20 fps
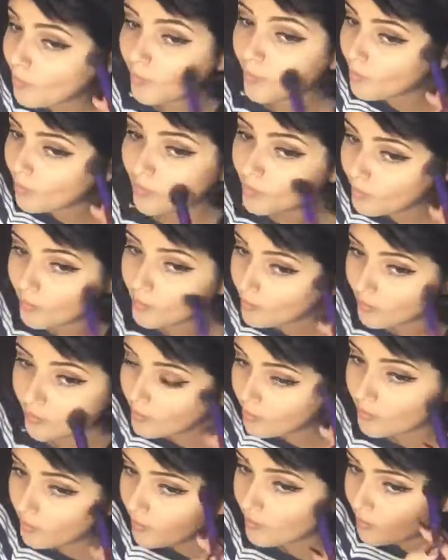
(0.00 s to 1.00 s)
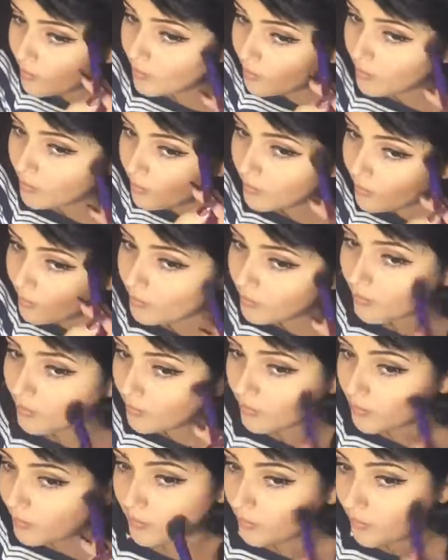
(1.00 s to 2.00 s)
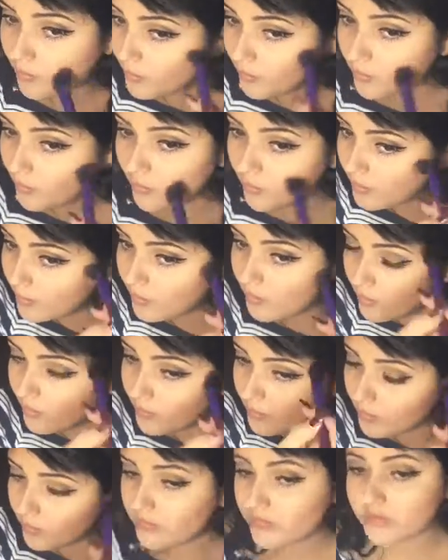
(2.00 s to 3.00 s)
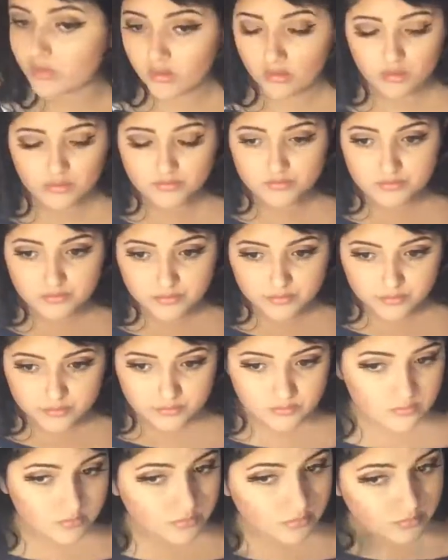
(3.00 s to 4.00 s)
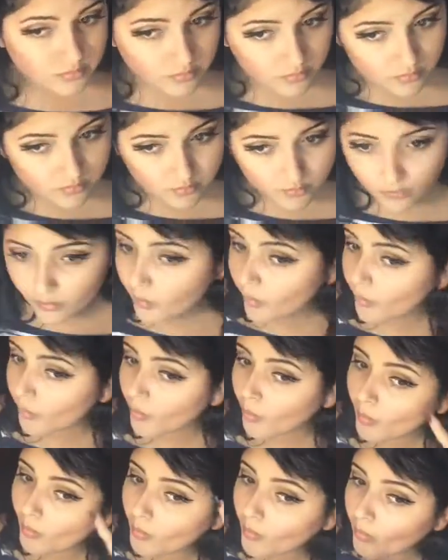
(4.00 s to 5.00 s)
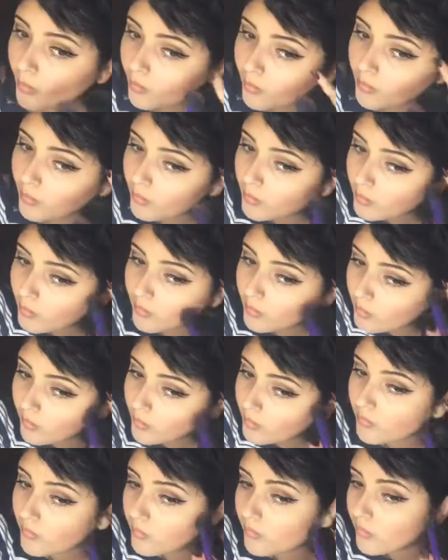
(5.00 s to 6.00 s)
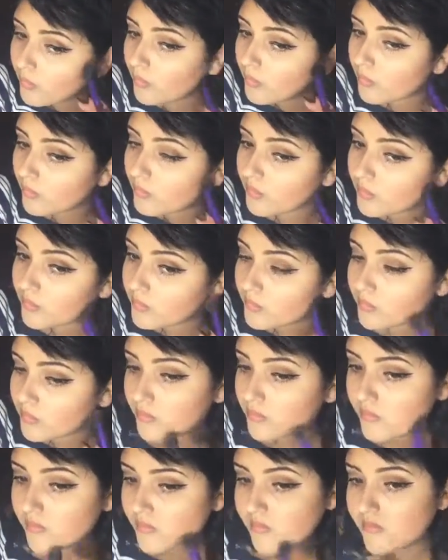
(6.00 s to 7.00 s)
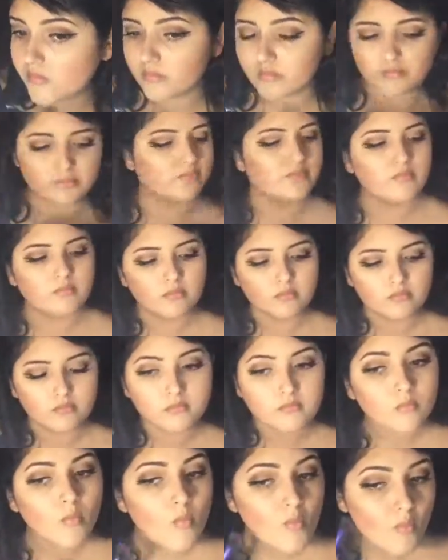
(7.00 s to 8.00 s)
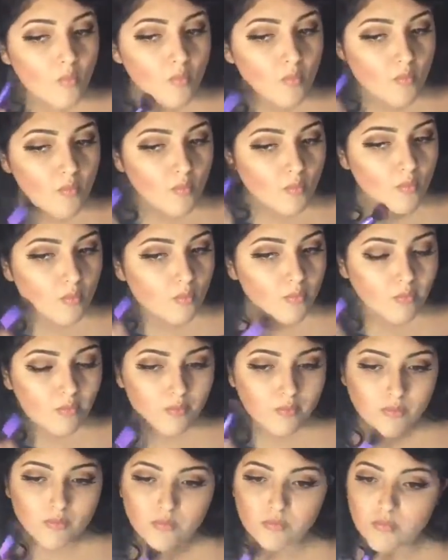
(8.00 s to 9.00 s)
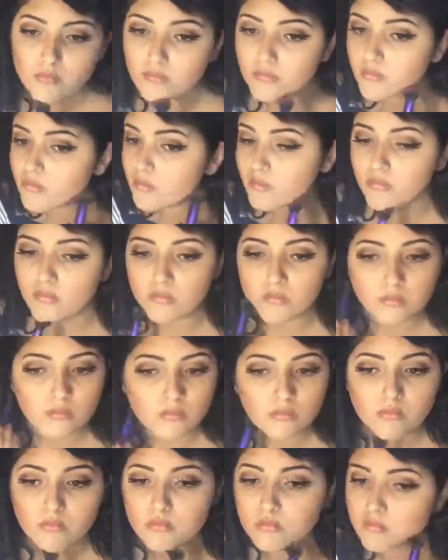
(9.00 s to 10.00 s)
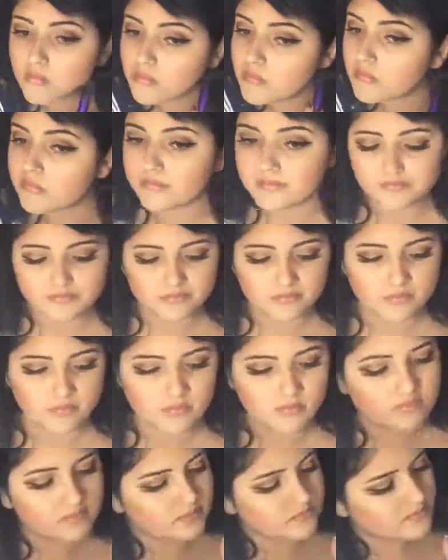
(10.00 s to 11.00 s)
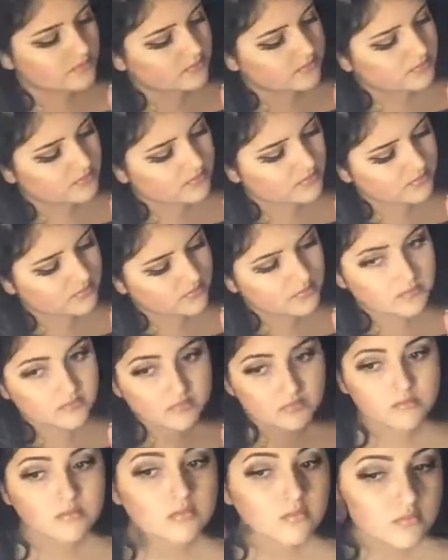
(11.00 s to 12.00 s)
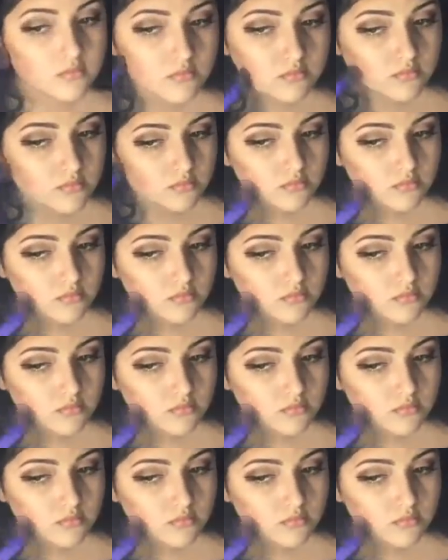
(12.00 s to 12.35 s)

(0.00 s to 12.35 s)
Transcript: I mean, in this lighting it looks okay, and then natural light, I'll probably look absolutely ridiculous. So just make sure you keep a light hand at your contour, even though you want it to be visible. Highlight on your chin.